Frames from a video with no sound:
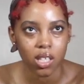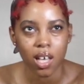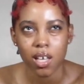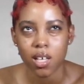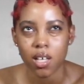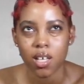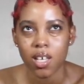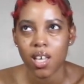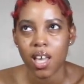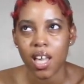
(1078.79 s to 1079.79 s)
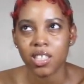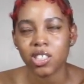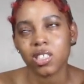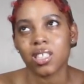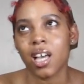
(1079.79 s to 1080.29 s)
Like, it's
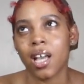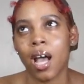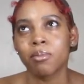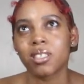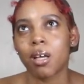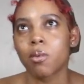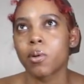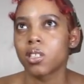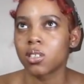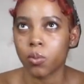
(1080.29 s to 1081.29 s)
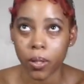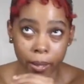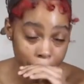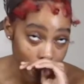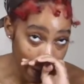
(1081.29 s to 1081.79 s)
just like, I'm the type of person
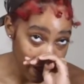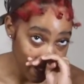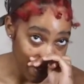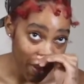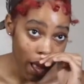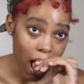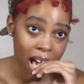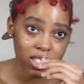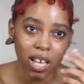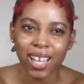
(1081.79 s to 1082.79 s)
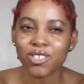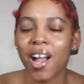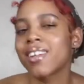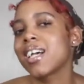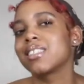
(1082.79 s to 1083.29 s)
where I
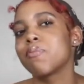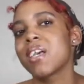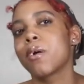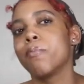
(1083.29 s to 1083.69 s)
try not to make a